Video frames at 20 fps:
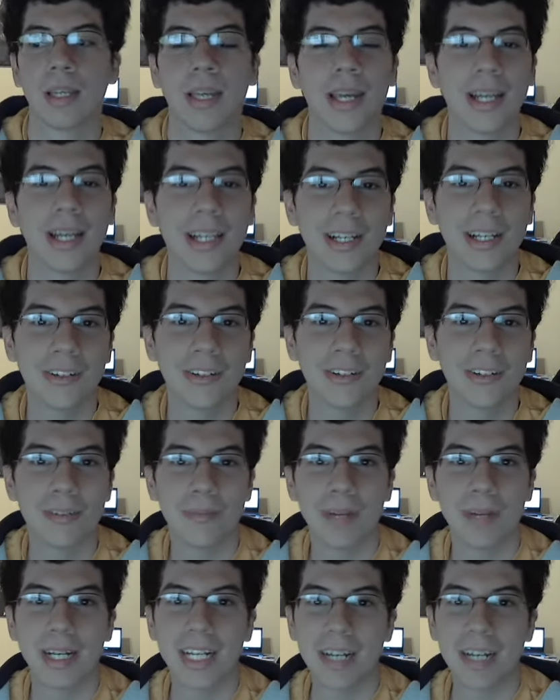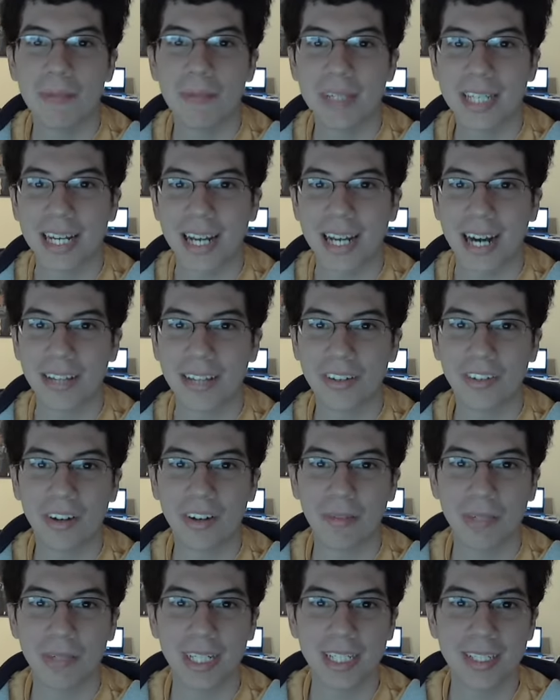Hello, my name is Alejandro
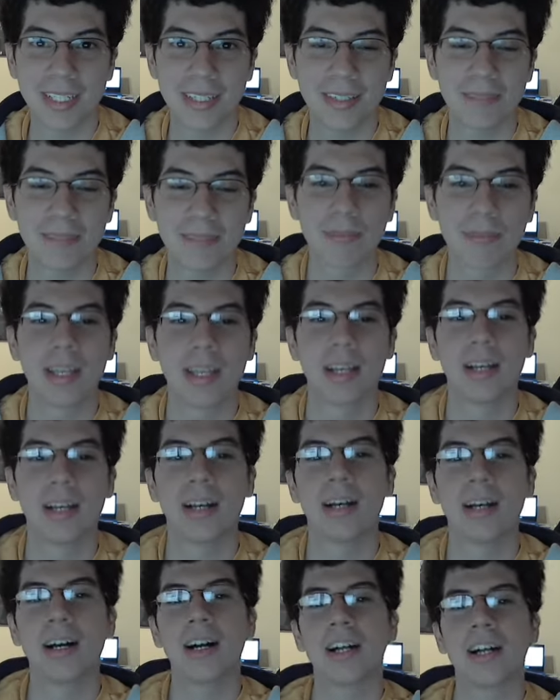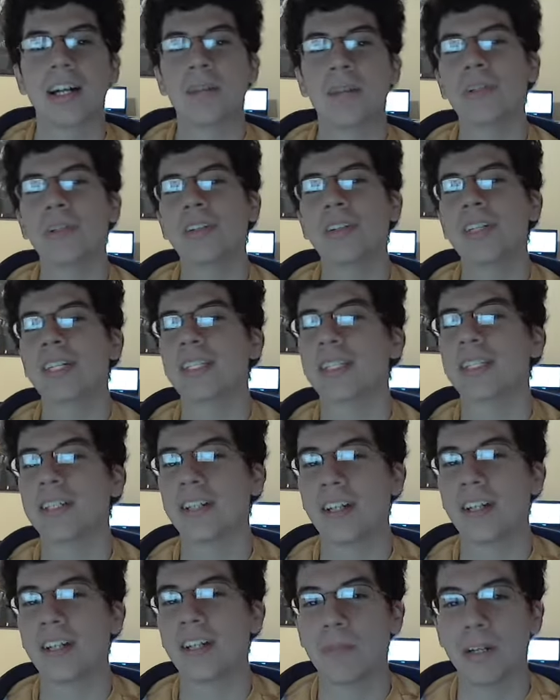Ramirez. A couple of days
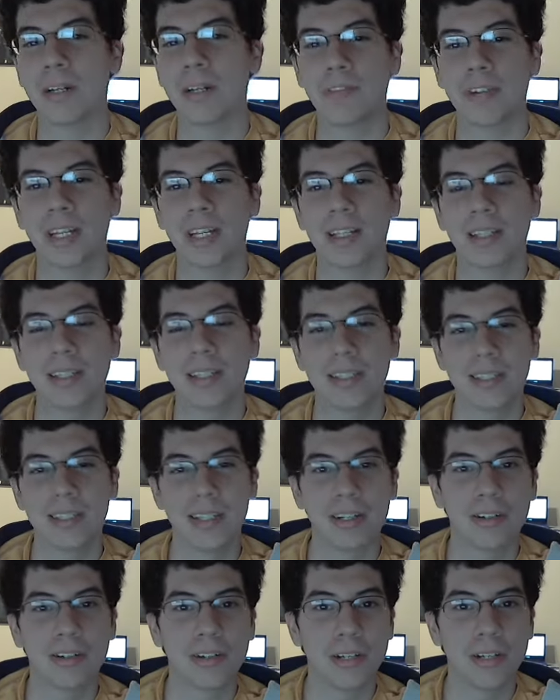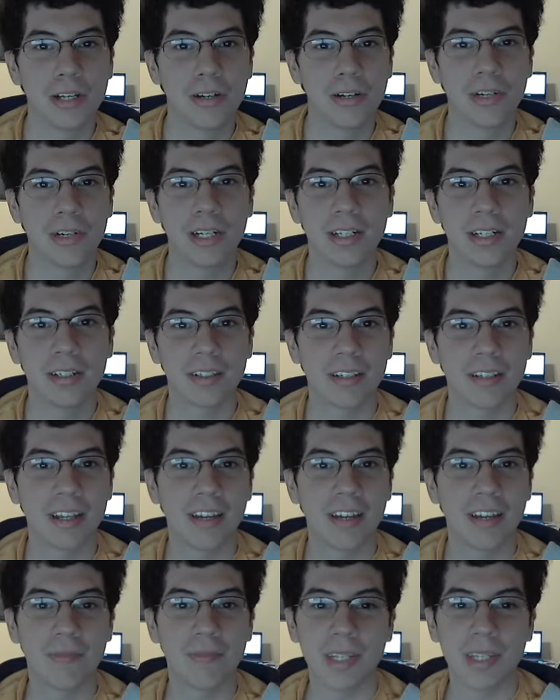ago, my friend Lisa Orlova
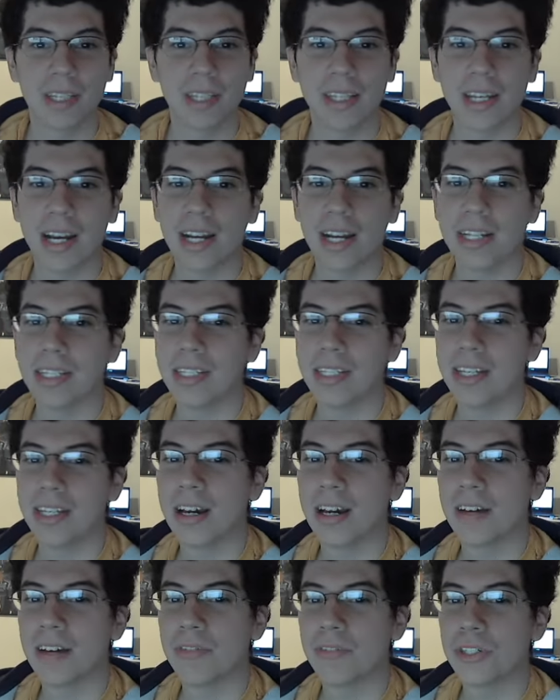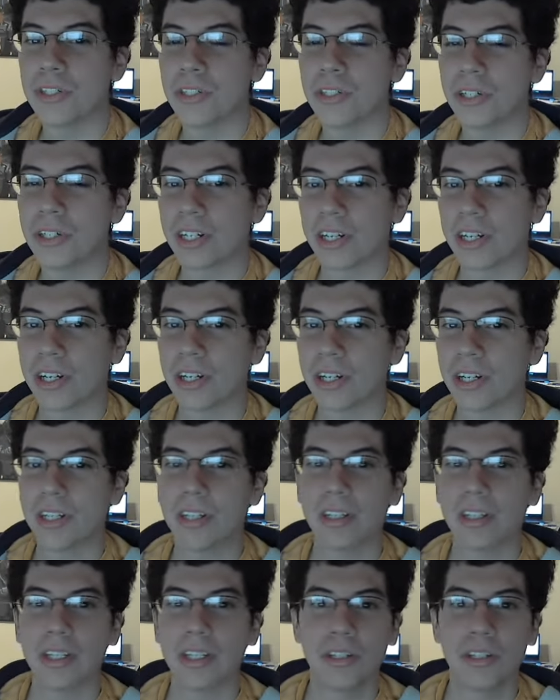gave me the idea of joining her in
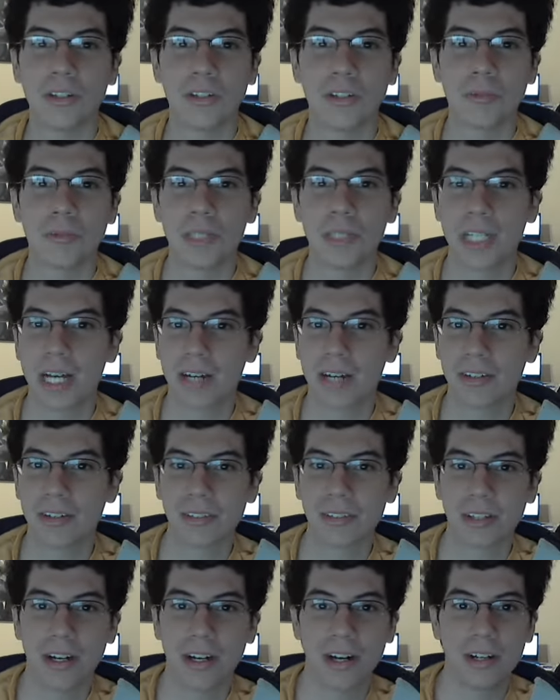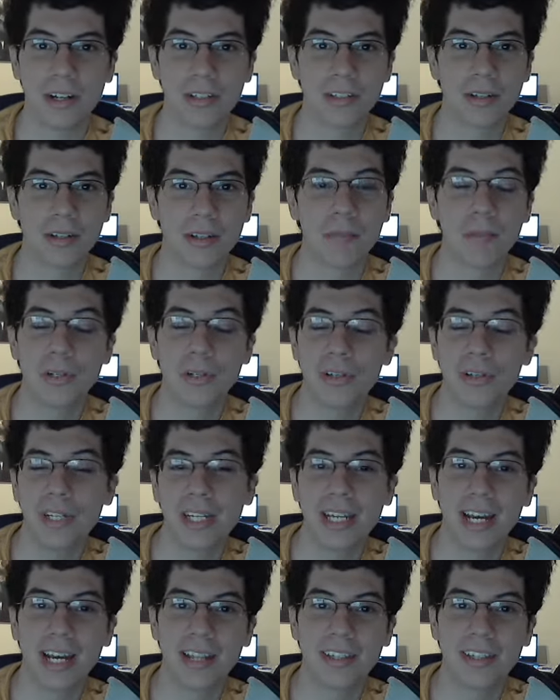a YouTube channel called Beauty
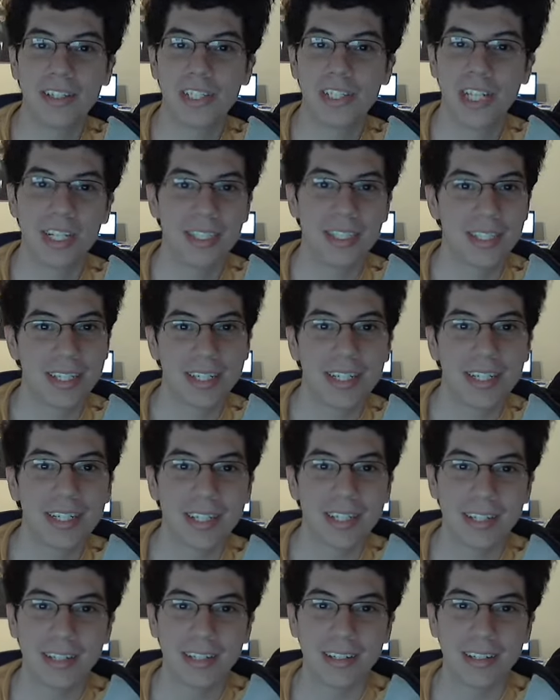and the Chess Geek.